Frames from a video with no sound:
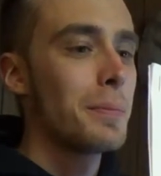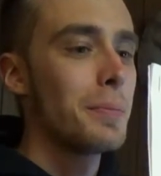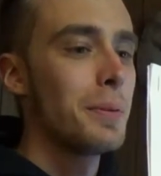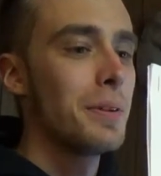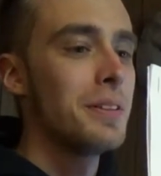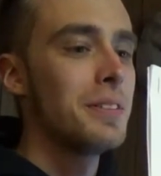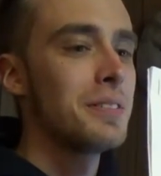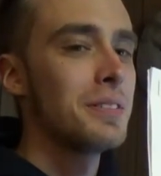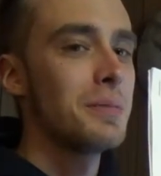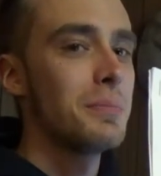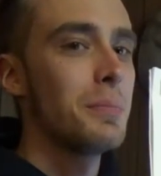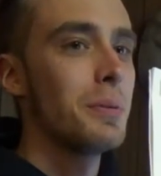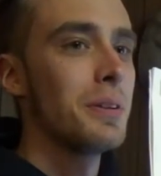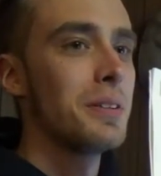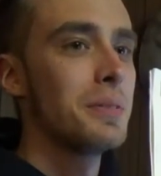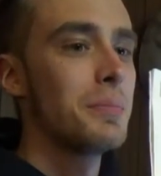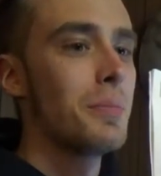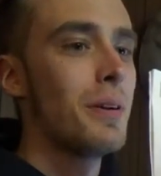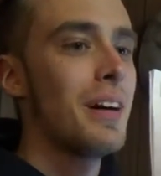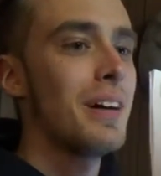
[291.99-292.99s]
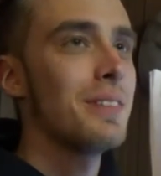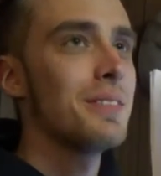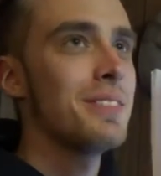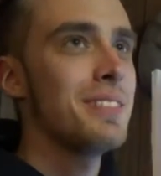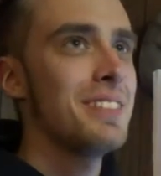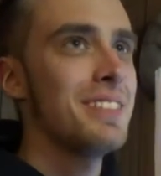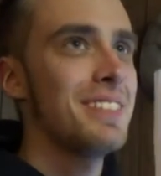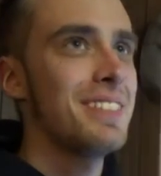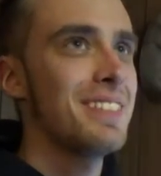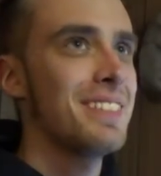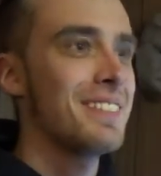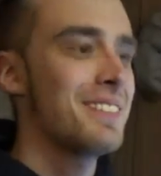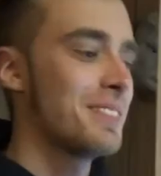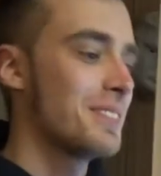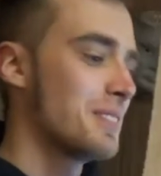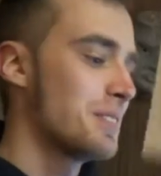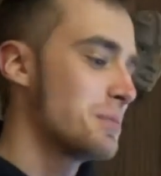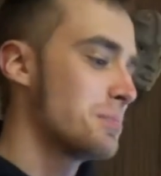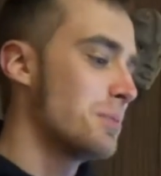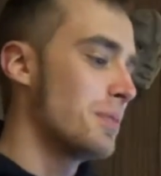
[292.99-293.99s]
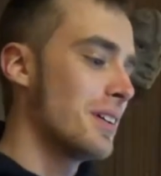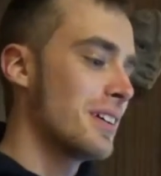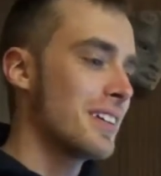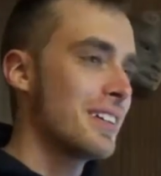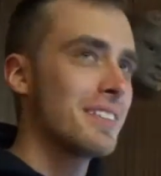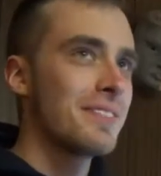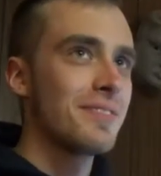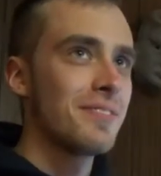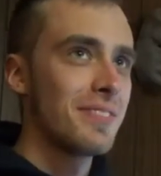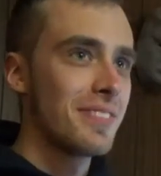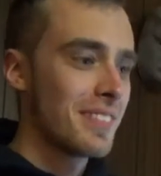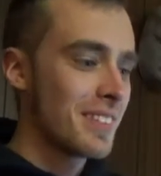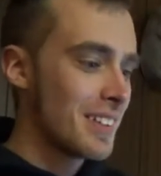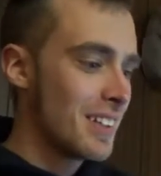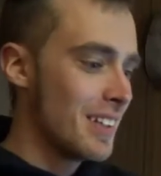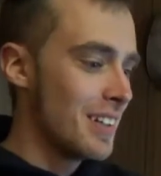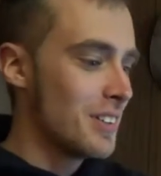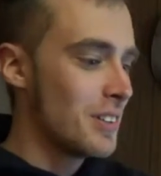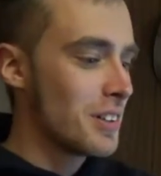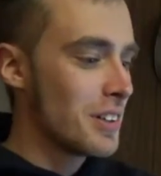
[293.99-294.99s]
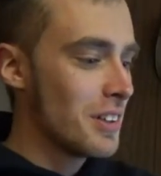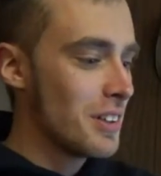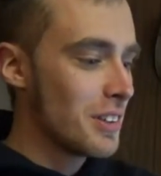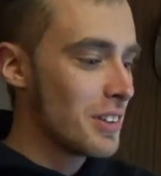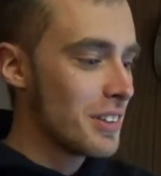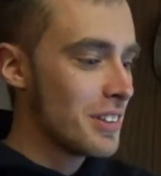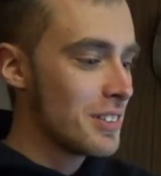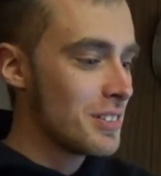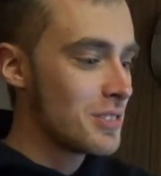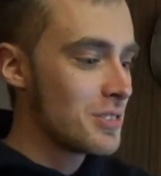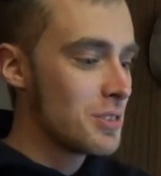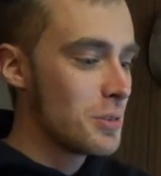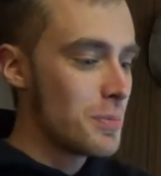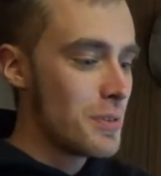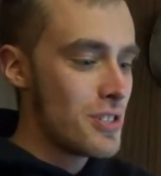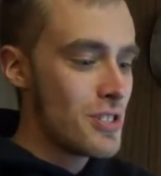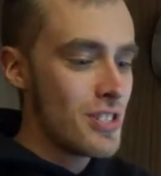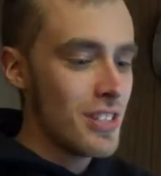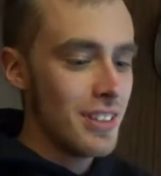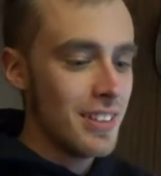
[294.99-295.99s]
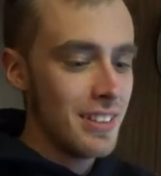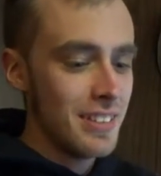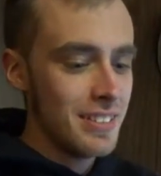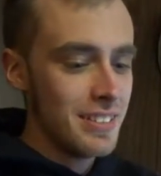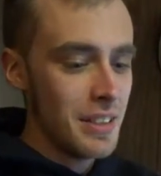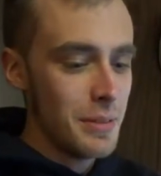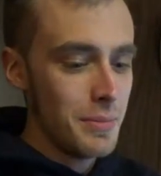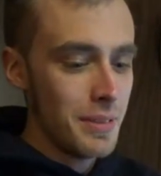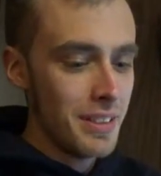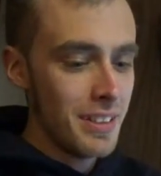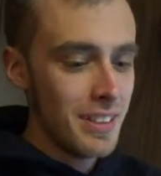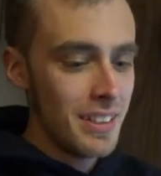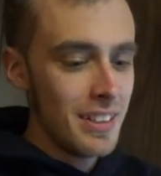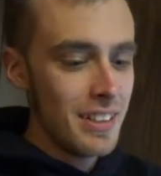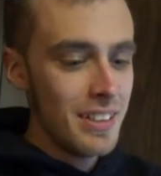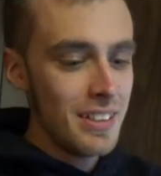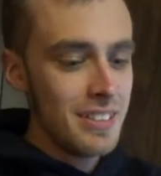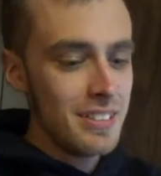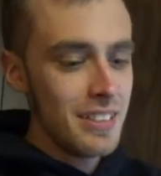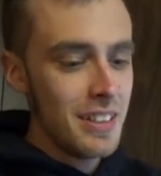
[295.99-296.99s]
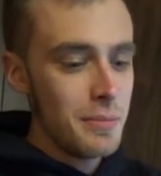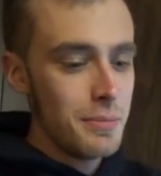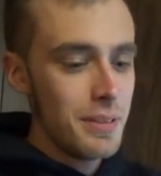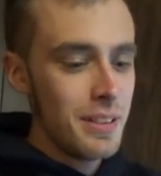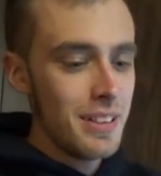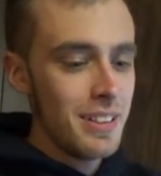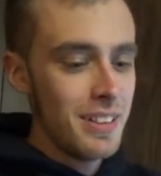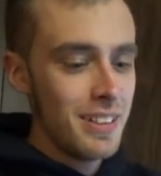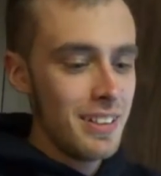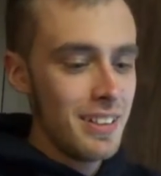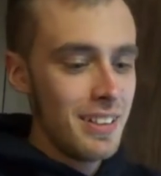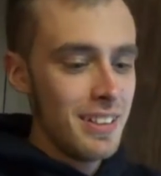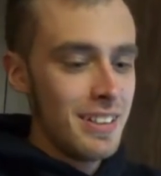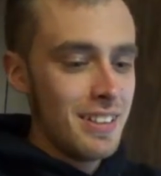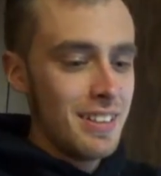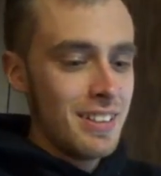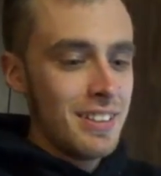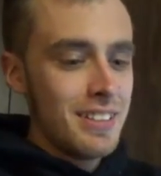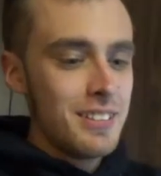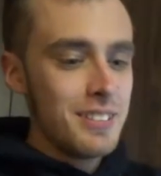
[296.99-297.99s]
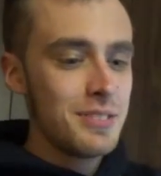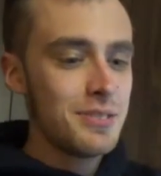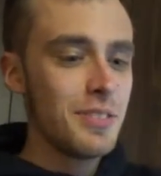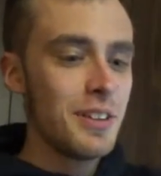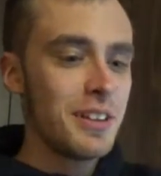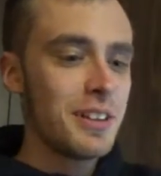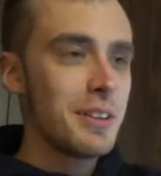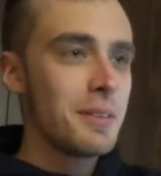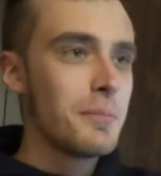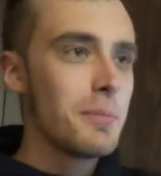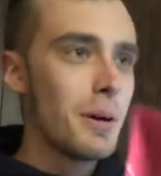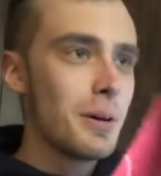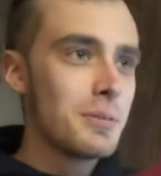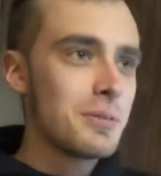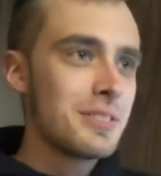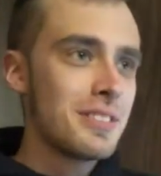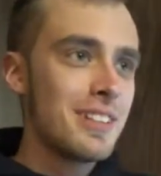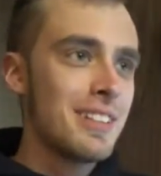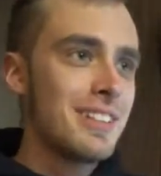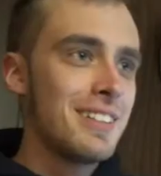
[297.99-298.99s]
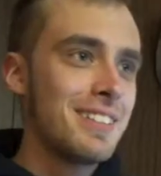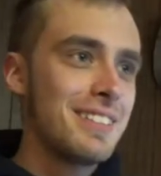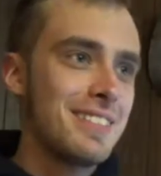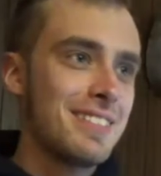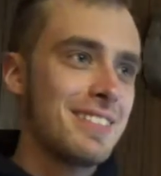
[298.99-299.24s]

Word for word: Please, please browse through this book. Look at look at this stupid shit that he sent me. He sent me this fucking poster